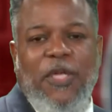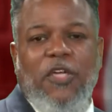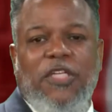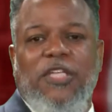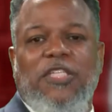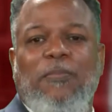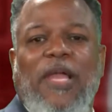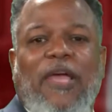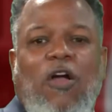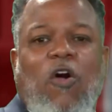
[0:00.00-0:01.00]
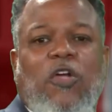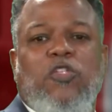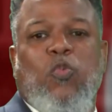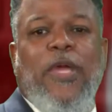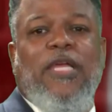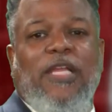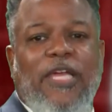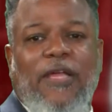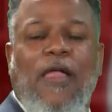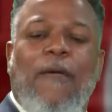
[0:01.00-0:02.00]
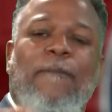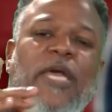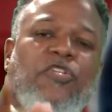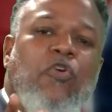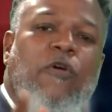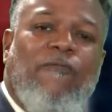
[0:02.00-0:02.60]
your Tennessee Black Caucus Weekly. Make sure to